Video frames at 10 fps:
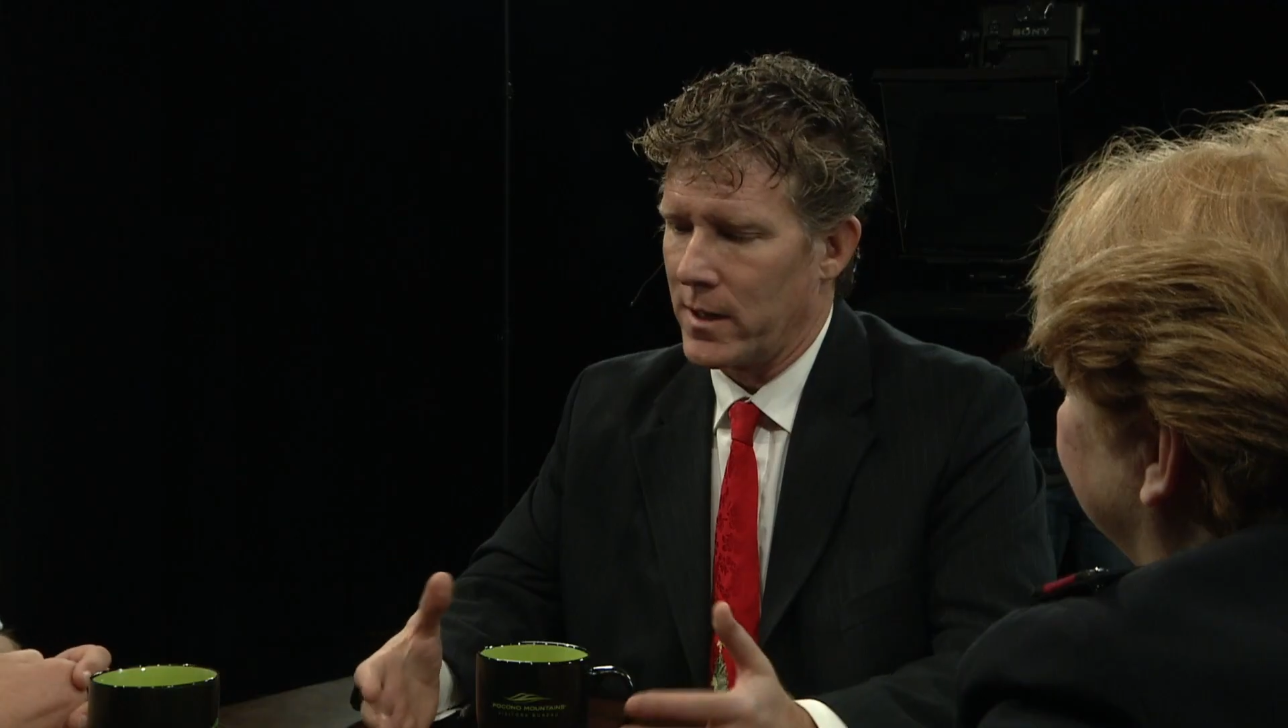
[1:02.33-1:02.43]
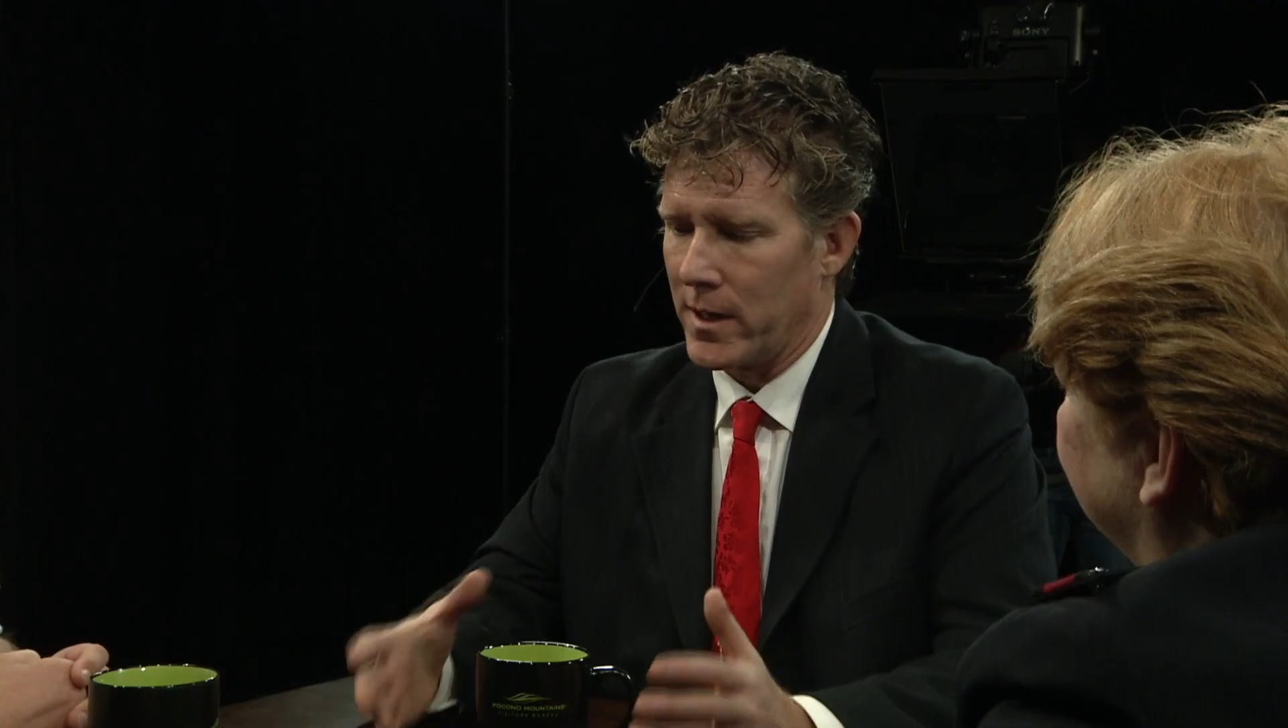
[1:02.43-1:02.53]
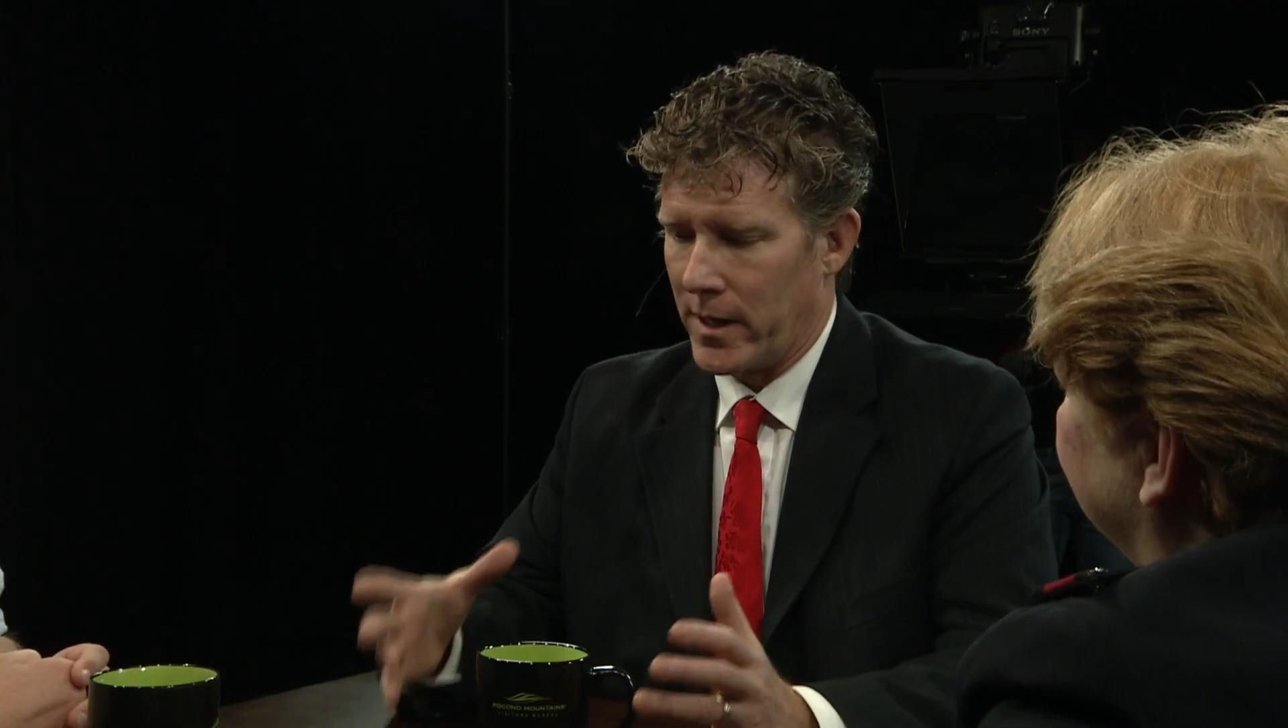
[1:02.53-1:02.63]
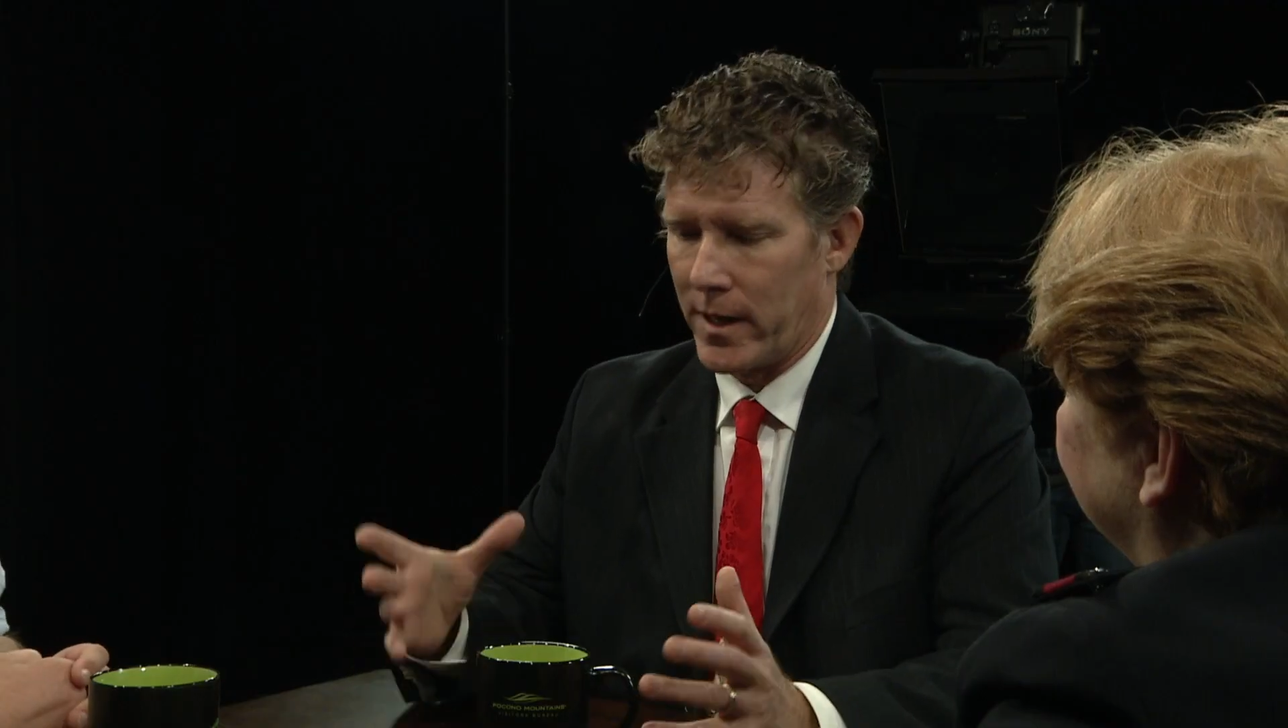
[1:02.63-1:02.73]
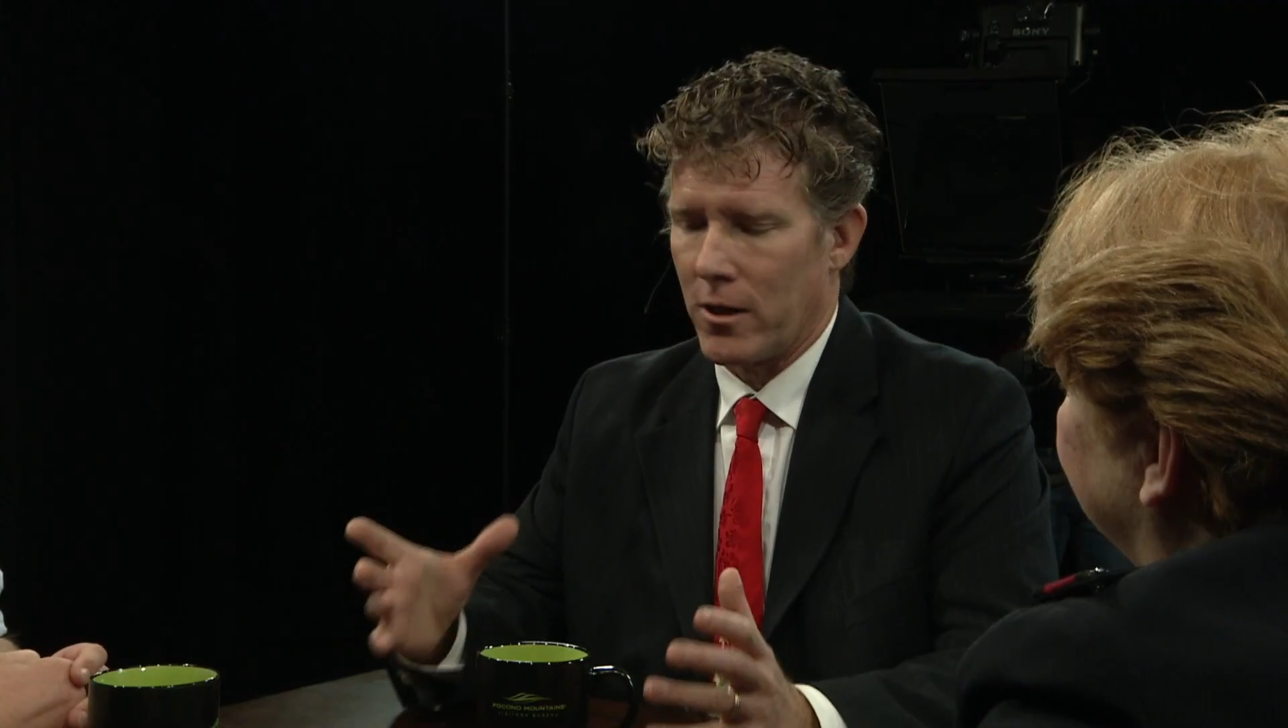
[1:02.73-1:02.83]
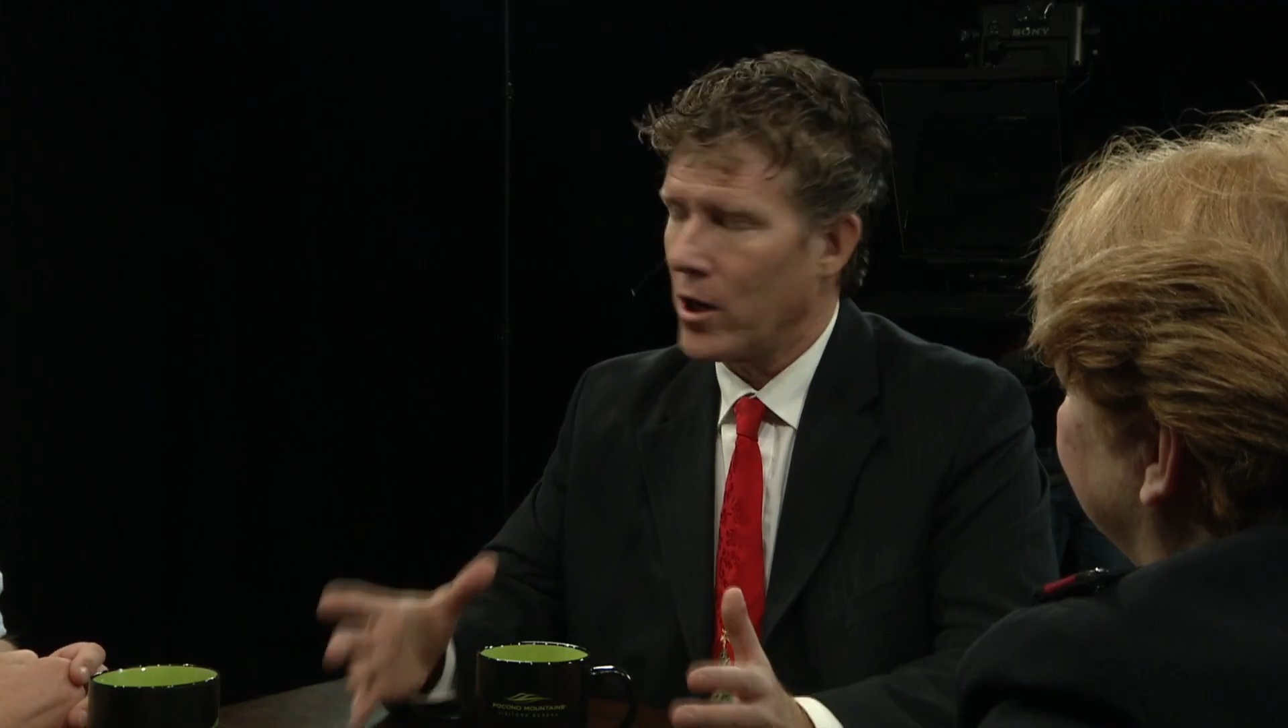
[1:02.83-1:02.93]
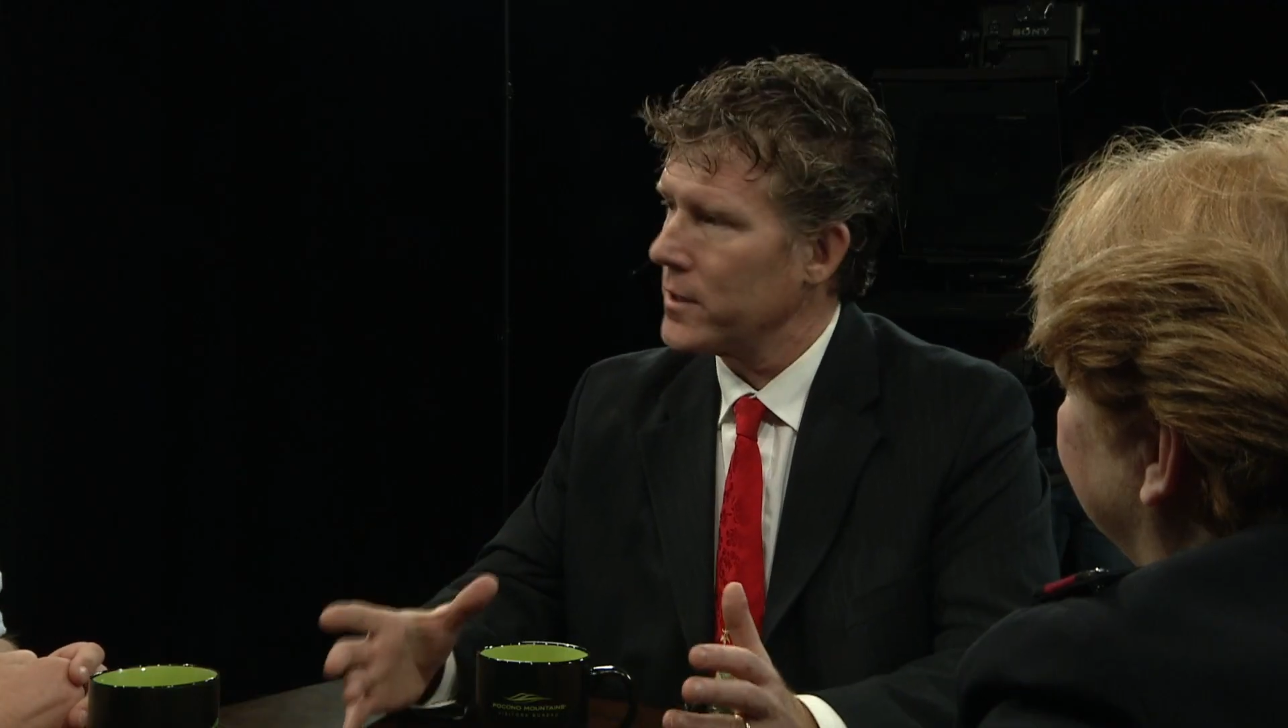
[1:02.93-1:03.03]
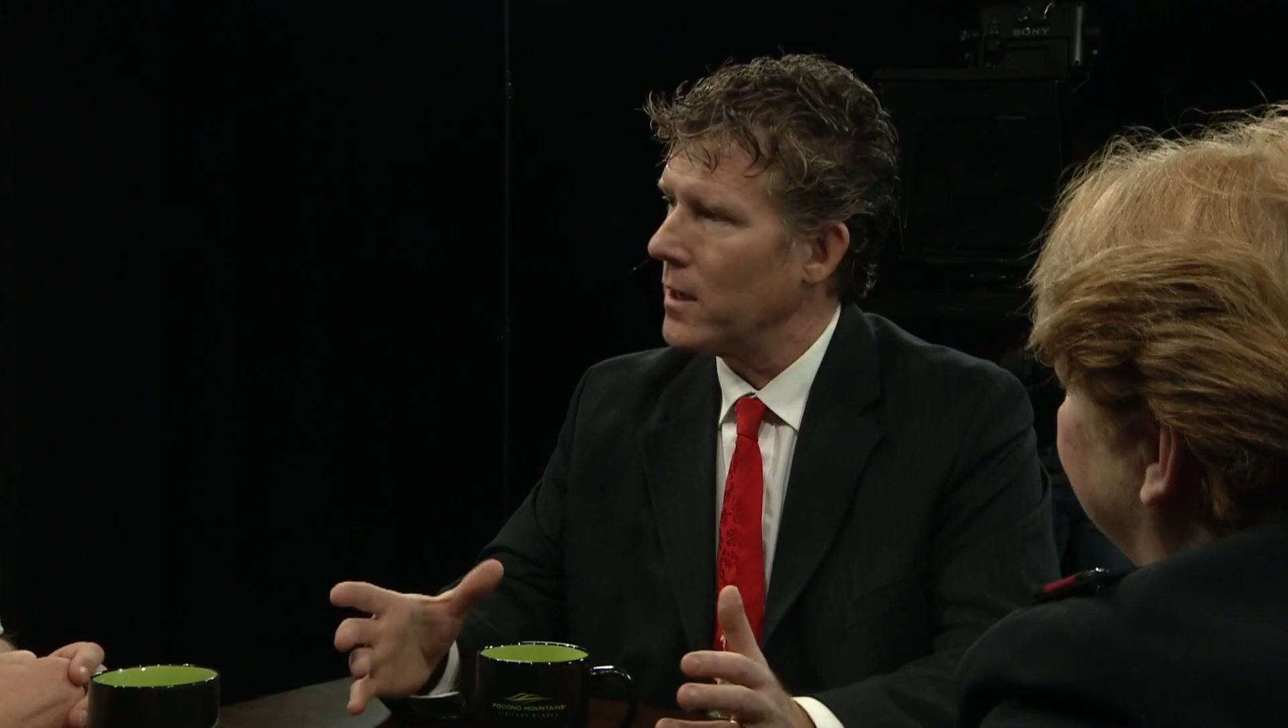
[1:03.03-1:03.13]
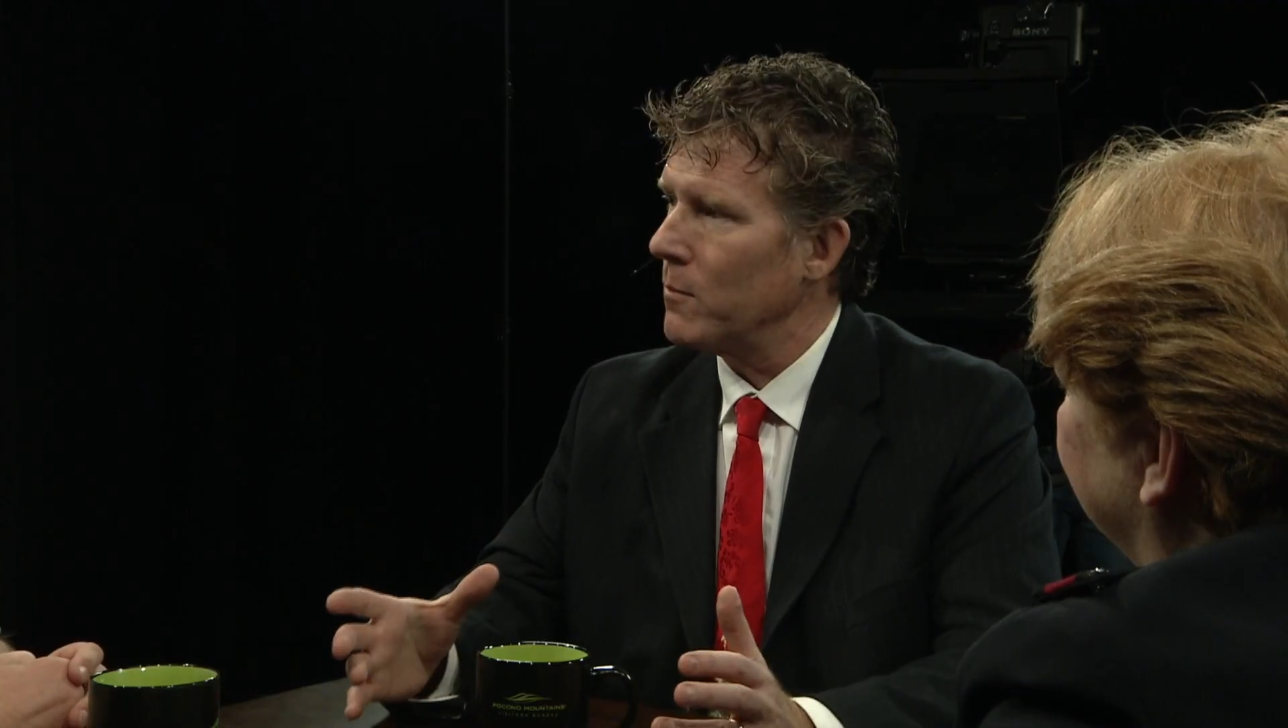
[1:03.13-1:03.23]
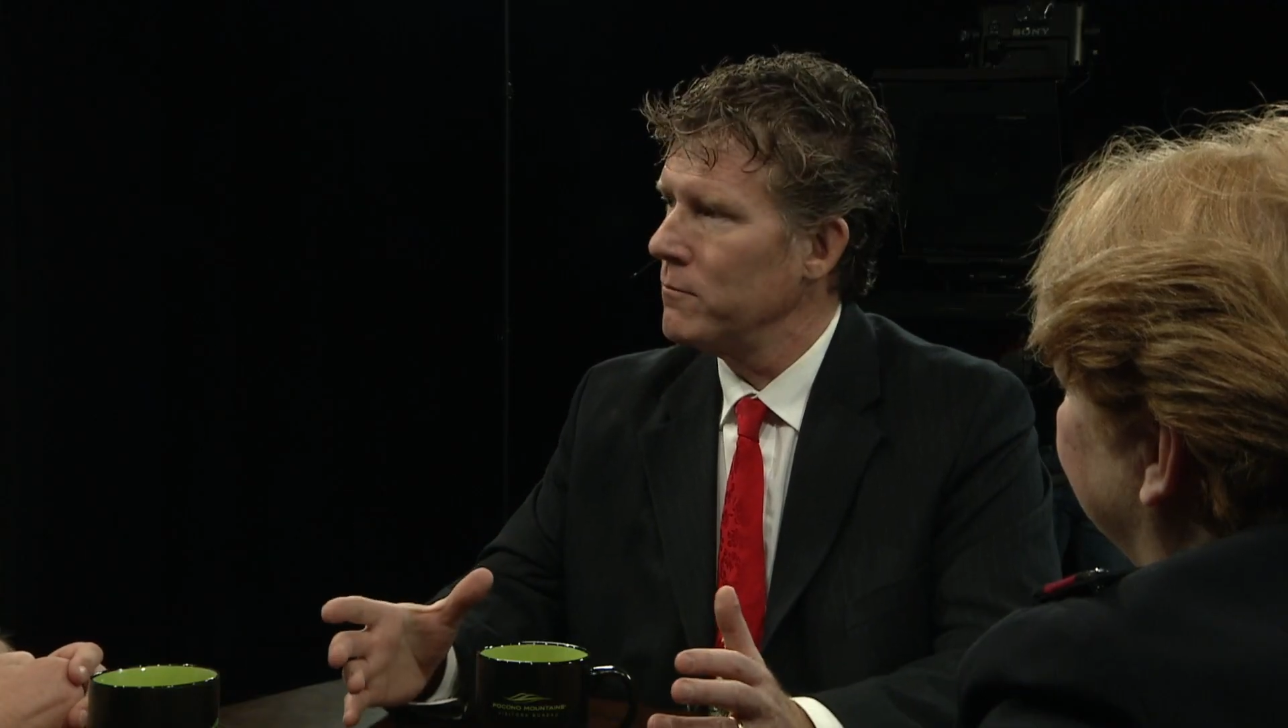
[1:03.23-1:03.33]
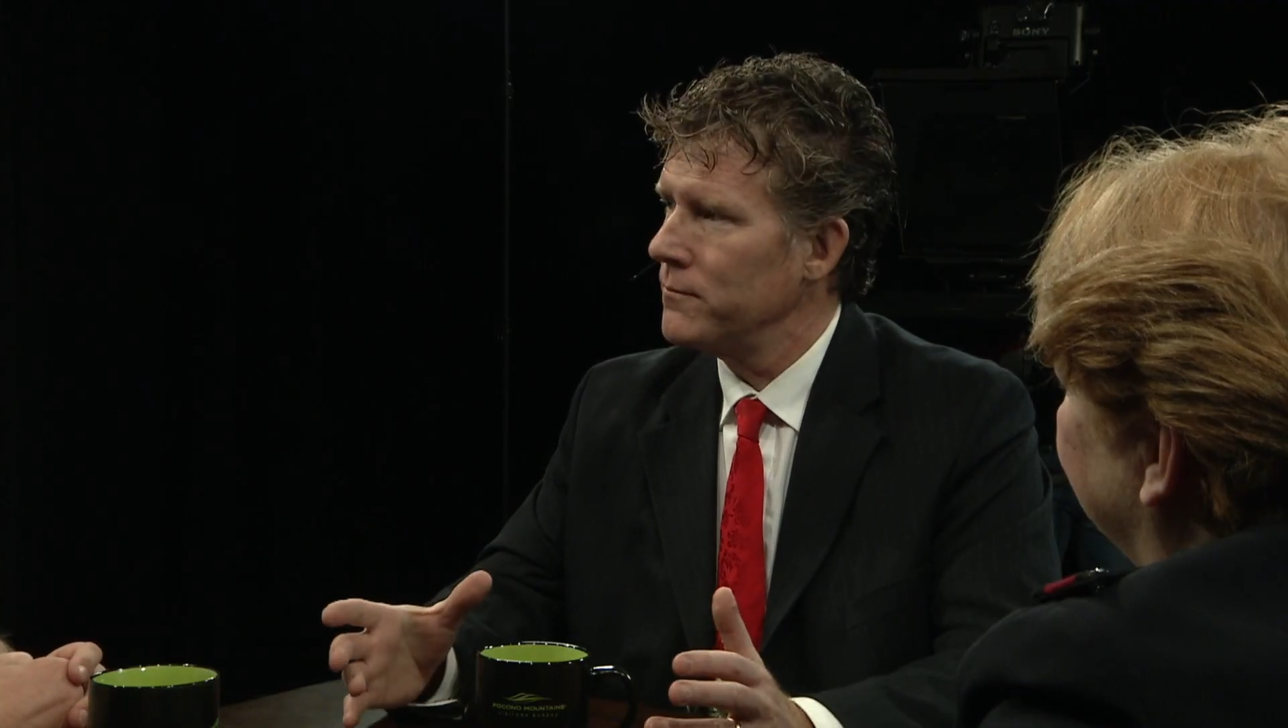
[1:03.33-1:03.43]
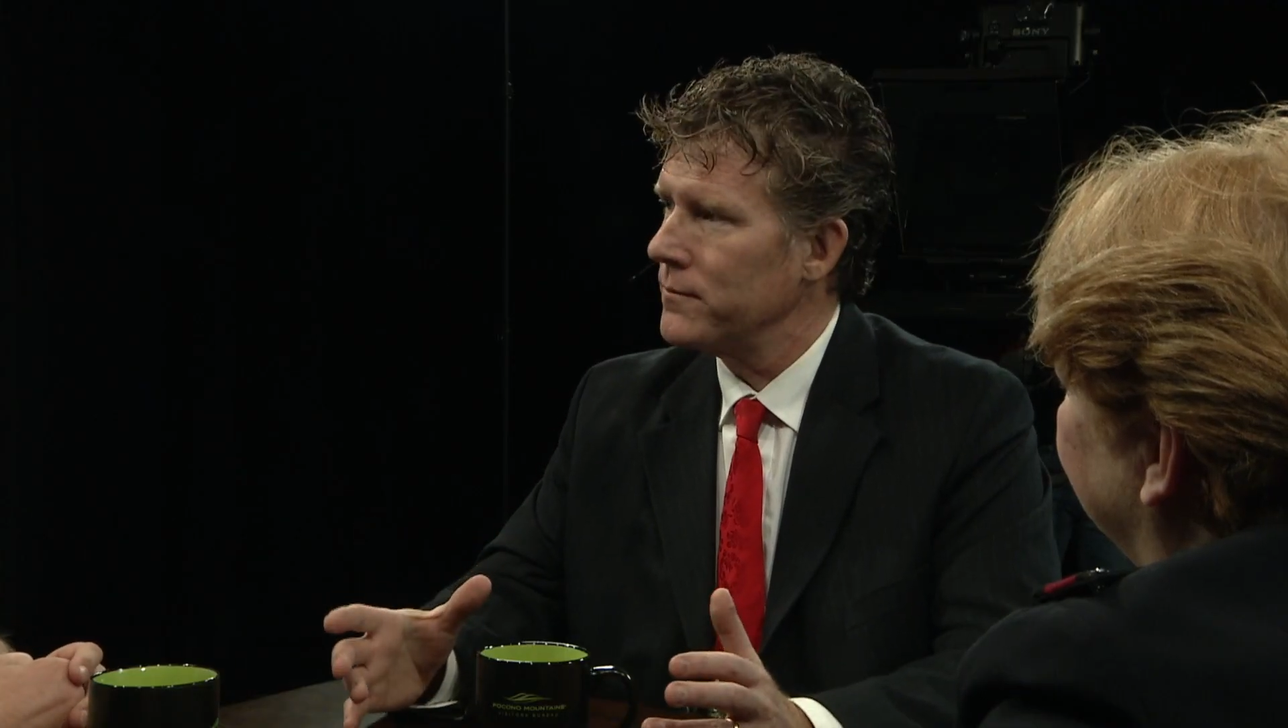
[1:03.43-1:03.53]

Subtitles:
in a claw tub